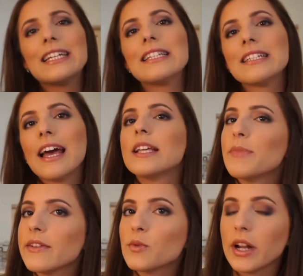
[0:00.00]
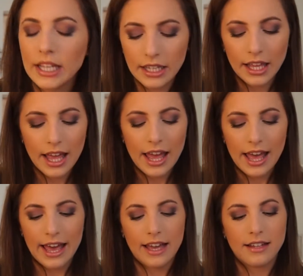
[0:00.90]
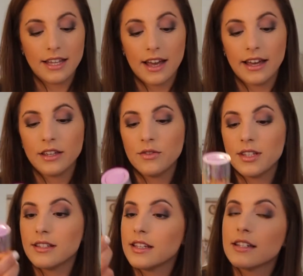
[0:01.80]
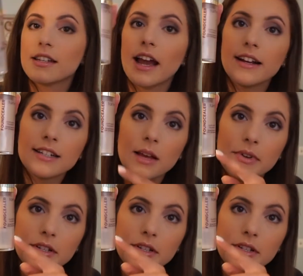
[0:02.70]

in it, SPF 20. And yeah, I use this the entire time,